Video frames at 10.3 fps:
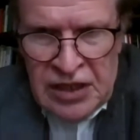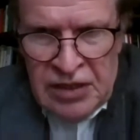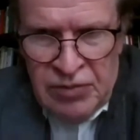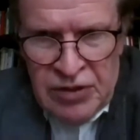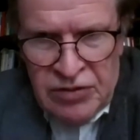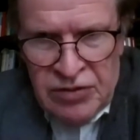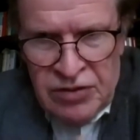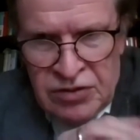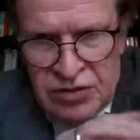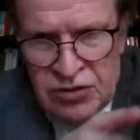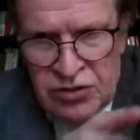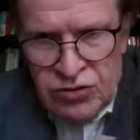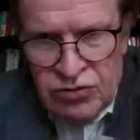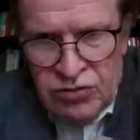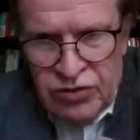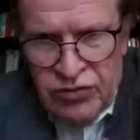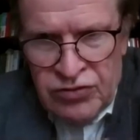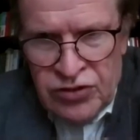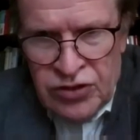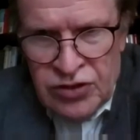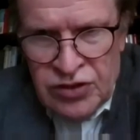about the institutional
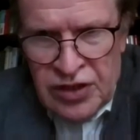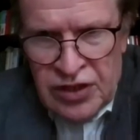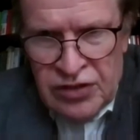revolution at the end